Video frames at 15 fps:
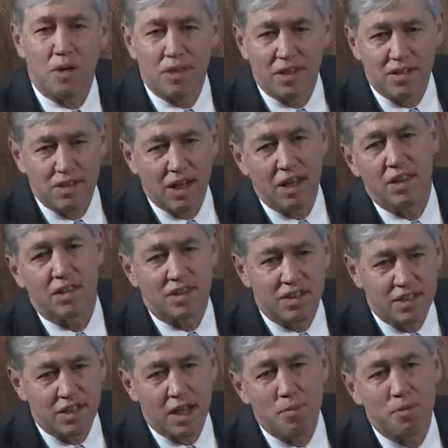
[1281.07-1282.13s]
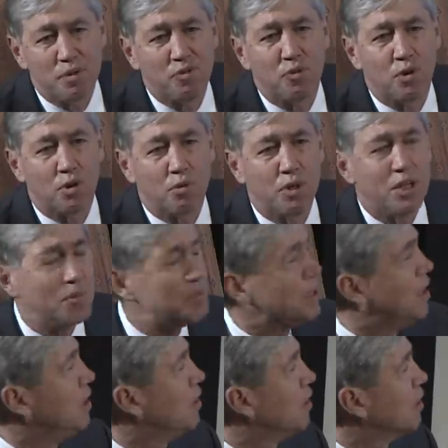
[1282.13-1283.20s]
the, day, the day before we
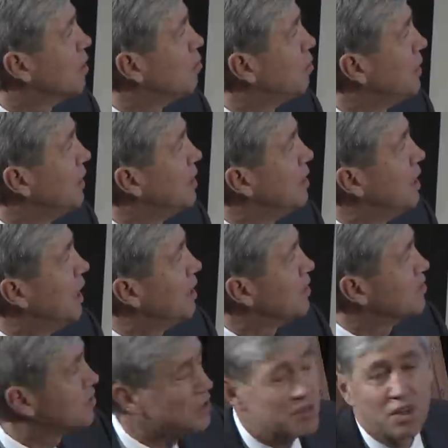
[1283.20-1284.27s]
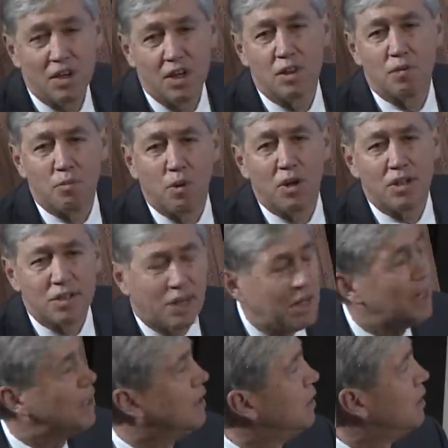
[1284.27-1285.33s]
obtained our complete analysis, the boy
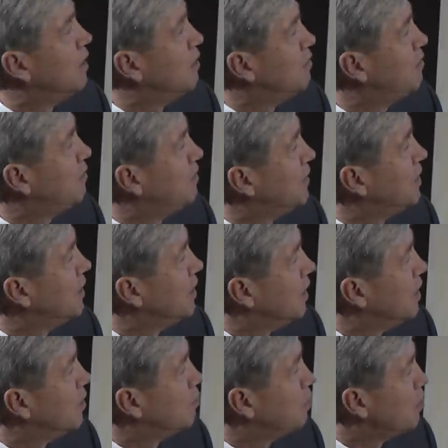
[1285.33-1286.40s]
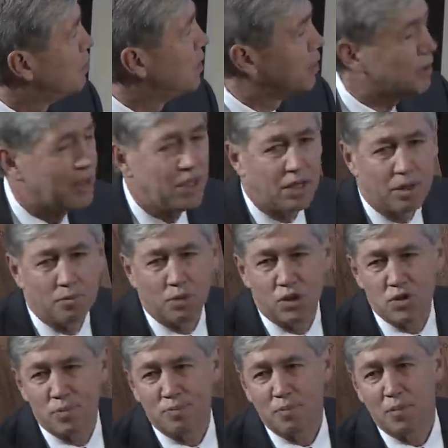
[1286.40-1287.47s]
died of uh, pulmonary
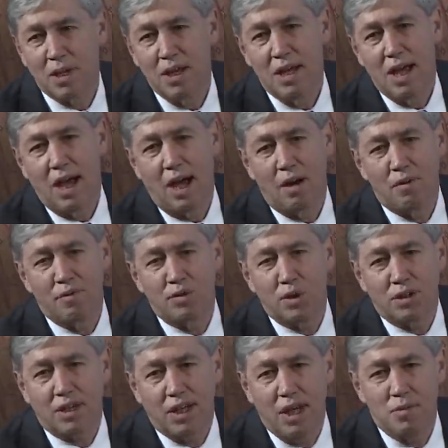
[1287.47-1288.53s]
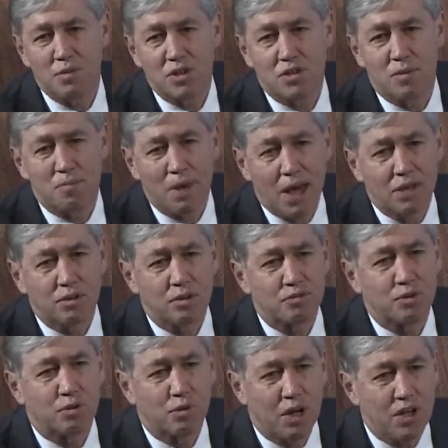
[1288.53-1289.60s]
hemorrhage. However, it came as a matter
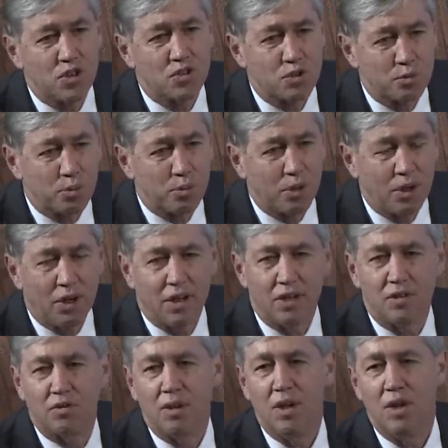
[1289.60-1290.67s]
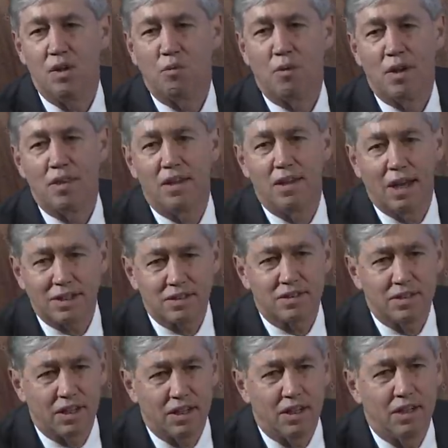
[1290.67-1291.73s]
of great surprise when the next
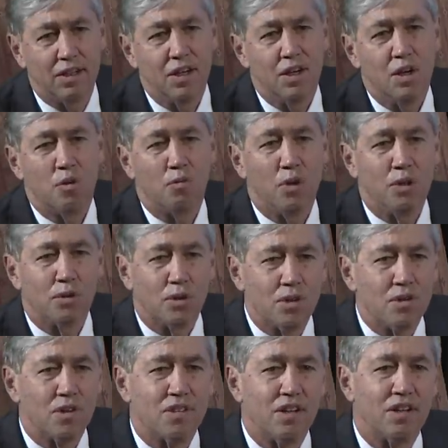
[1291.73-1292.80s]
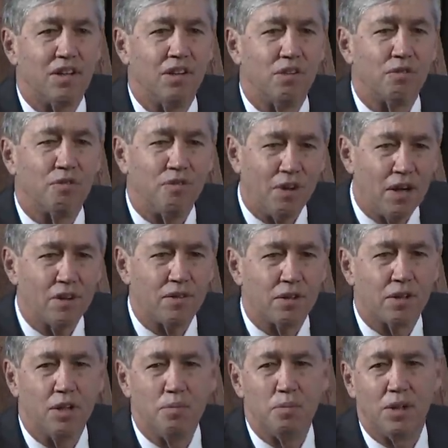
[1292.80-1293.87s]
day we learned that his father
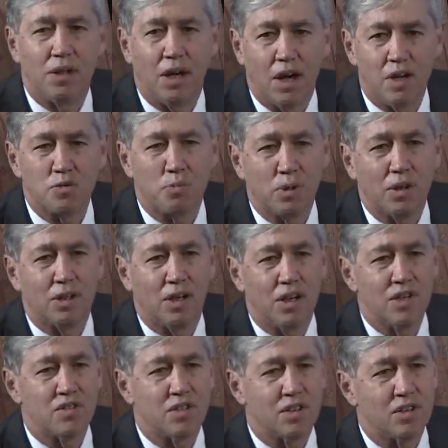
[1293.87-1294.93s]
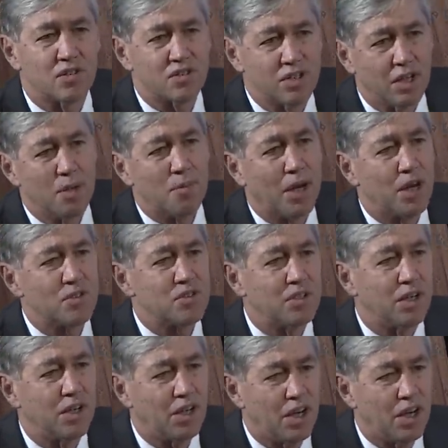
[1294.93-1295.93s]
had been hospitalized at the same outside